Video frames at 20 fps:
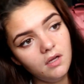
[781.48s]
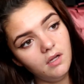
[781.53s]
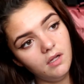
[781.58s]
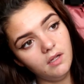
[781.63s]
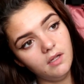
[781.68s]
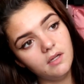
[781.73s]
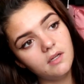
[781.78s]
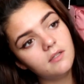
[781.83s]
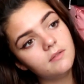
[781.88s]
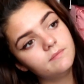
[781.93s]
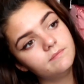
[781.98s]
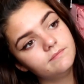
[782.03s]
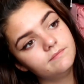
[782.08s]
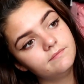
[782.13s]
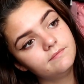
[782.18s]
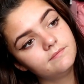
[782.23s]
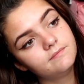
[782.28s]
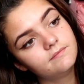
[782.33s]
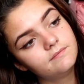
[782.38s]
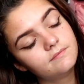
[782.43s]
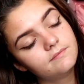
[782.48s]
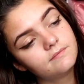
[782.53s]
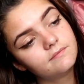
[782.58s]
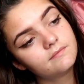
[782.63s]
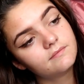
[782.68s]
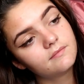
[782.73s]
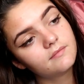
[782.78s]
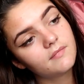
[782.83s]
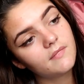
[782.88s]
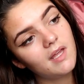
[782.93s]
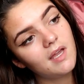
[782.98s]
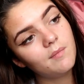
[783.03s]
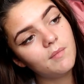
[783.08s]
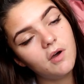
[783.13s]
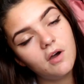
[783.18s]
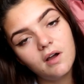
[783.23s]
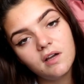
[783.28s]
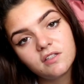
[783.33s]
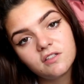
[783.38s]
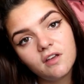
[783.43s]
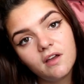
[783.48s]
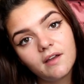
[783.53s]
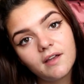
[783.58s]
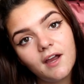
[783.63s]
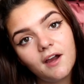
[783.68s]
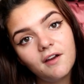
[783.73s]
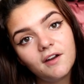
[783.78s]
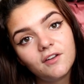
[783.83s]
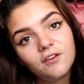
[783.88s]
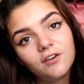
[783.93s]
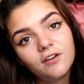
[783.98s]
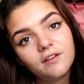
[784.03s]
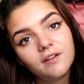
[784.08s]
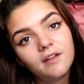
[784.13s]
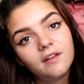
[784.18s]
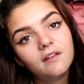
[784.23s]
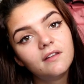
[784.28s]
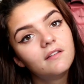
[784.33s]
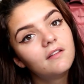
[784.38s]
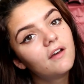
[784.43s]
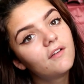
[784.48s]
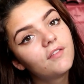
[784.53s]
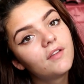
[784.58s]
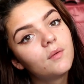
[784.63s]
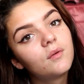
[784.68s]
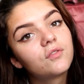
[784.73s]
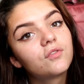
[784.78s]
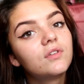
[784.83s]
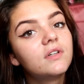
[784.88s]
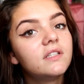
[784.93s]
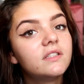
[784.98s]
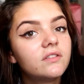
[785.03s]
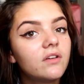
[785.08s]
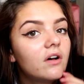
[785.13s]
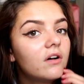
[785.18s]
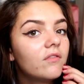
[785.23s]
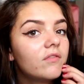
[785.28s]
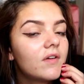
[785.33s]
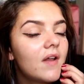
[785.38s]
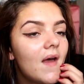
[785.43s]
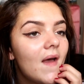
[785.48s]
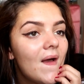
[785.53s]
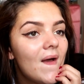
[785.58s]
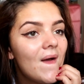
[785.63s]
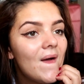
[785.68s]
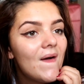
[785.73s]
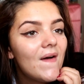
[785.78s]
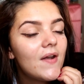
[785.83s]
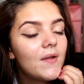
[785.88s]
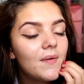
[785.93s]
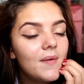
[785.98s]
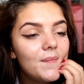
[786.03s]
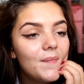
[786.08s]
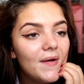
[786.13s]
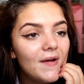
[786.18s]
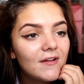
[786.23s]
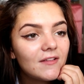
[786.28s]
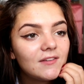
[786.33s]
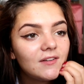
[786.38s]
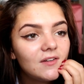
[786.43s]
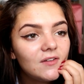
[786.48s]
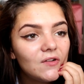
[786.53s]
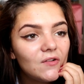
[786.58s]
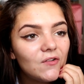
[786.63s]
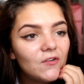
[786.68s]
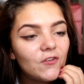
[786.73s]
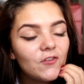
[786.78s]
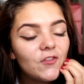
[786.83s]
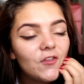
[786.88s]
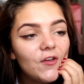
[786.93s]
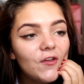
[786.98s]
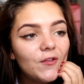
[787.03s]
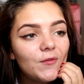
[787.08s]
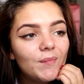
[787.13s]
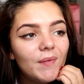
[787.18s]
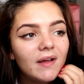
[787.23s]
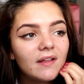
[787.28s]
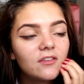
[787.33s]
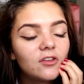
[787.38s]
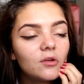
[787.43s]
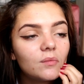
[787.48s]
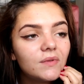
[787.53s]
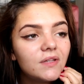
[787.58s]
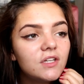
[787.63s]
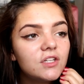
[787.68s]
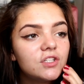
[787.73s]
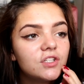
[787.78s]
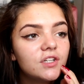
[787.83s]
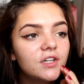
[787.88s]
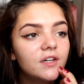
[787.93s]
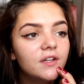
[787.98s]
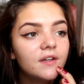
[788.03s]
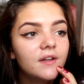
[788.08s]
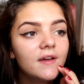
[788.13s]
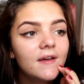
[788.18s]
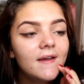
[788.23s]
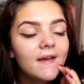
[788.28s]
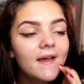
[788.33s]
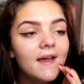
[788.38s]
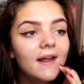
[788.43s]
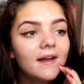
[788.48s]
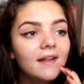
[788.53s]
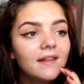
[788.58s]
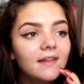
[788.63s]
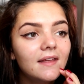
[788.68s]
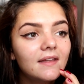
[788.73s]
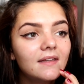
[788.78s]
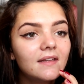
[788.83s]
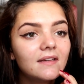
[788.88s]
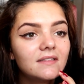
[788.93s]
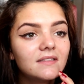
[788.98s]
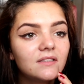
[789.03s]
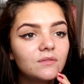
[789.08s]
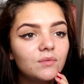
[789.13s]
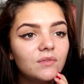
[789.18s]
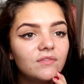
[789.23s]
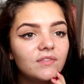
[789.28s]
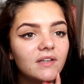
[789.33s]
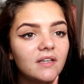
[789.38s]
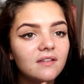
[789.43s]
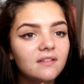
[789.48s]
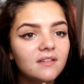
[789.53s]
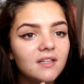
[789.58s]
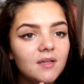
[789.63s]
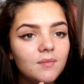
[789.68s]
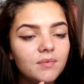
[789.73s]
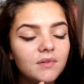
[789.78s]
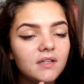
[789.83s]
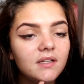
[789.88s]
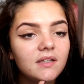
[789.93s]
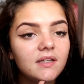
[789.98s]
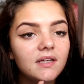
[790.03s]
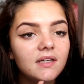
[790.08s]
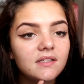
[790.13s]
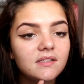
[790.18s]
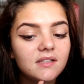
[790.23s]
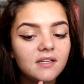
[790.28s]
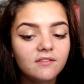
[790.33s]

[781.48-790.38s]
And my eyesight carried on, and nothing was really solved. I went back to the doctors, back to the optician, and in the end they said, we think it's deeper than this.